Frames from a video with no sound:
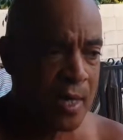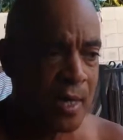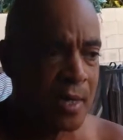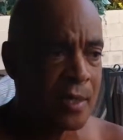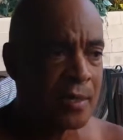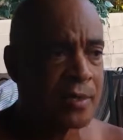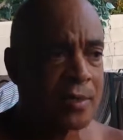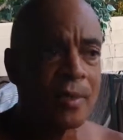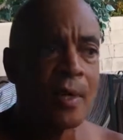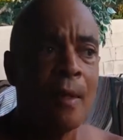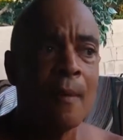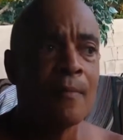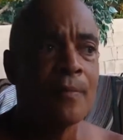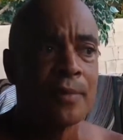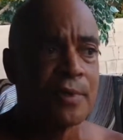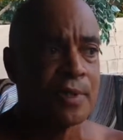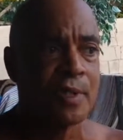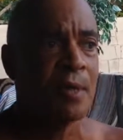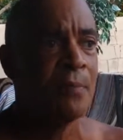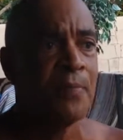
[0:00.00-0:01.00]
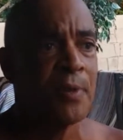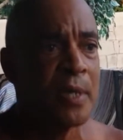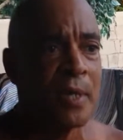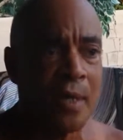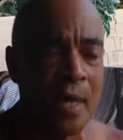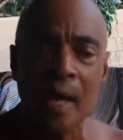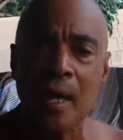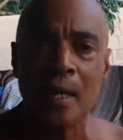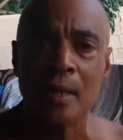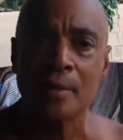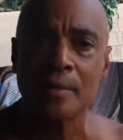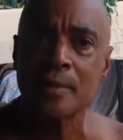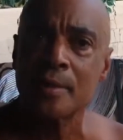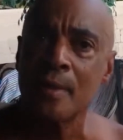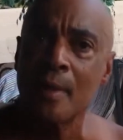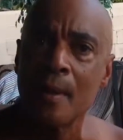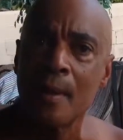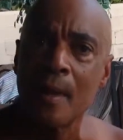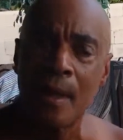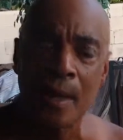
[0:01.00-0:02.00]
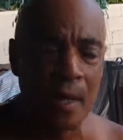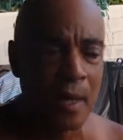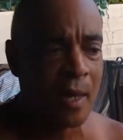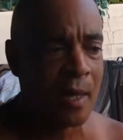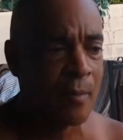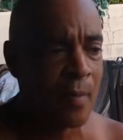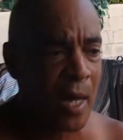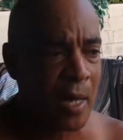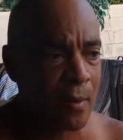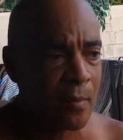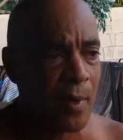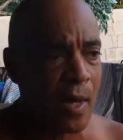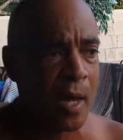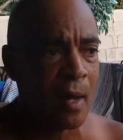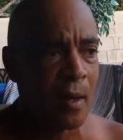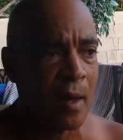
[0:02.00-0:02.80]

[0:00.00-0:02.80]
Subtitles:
is simply this. And by the way,